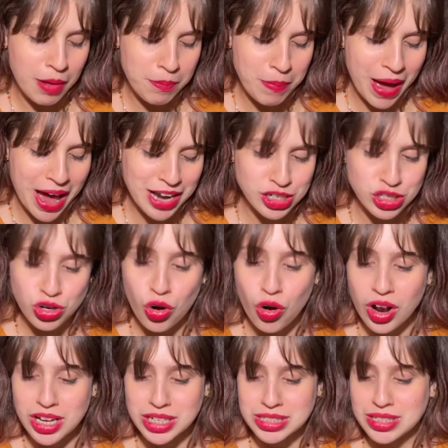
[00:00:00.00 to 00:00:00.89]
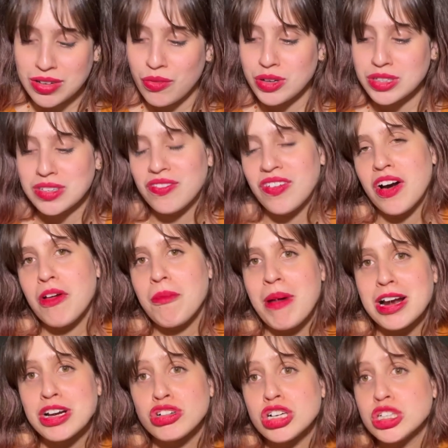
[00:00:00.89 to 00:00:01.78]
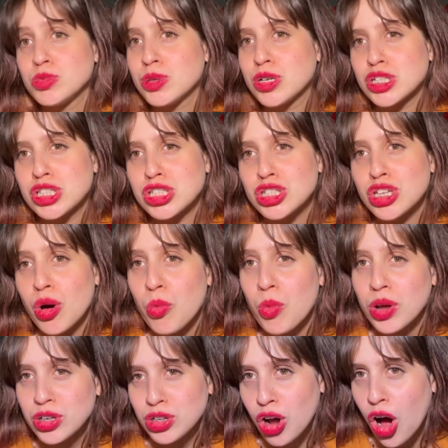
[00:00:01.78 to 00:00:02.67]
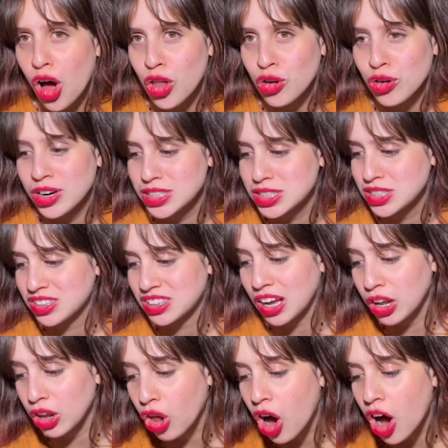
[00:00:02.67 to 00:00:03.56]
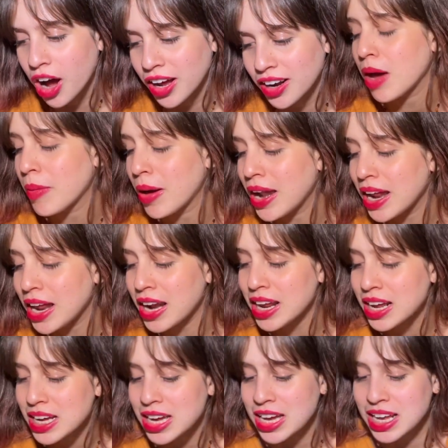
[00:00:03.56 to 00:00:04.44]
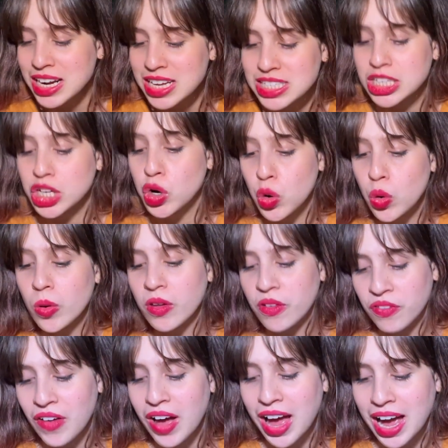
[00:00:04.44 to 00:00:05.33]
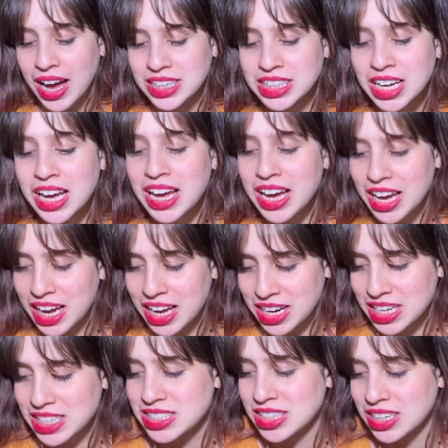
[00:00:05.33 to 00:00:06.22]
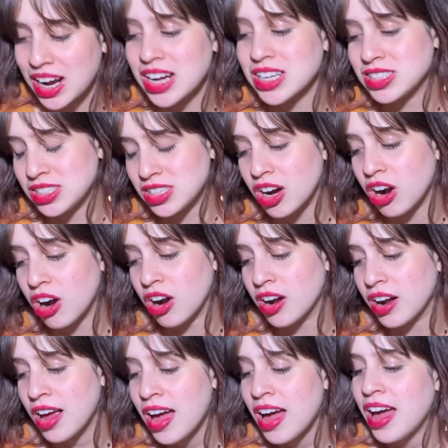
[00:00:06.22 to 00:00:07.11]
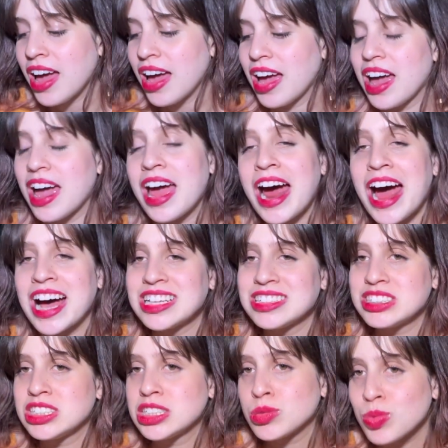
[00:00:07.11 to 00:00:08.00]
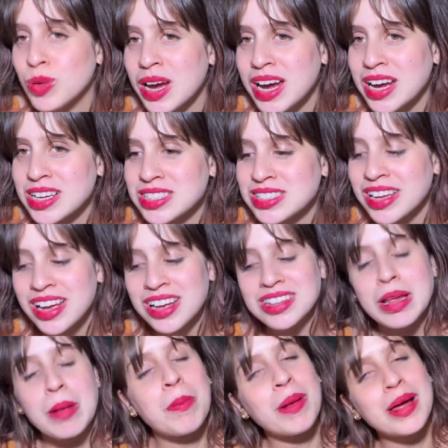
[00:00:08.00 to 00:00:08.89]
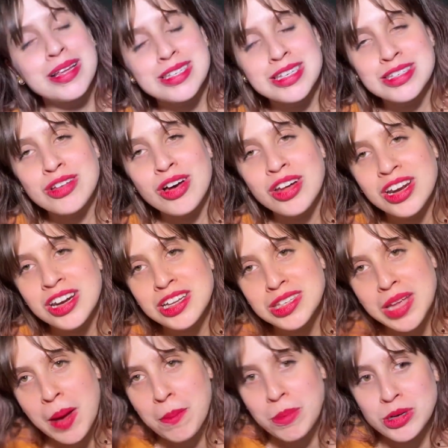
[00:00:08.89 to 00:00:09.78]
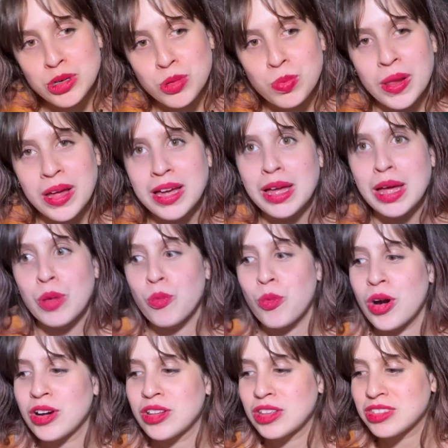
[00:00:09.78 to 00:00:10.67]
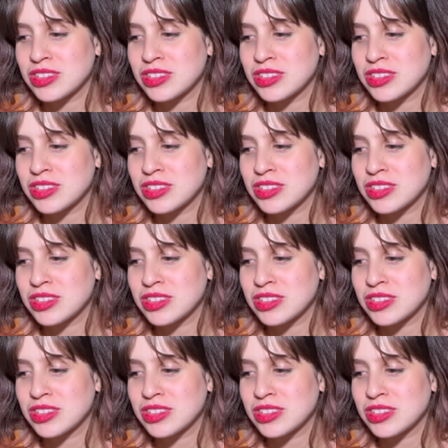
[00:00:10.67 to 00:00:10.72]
bad choice. It was a very bad choice because it's not one color, it's a lot. And it is a cool effect. It is a nice yarn. It has its place. The place is not in a temperature blanket where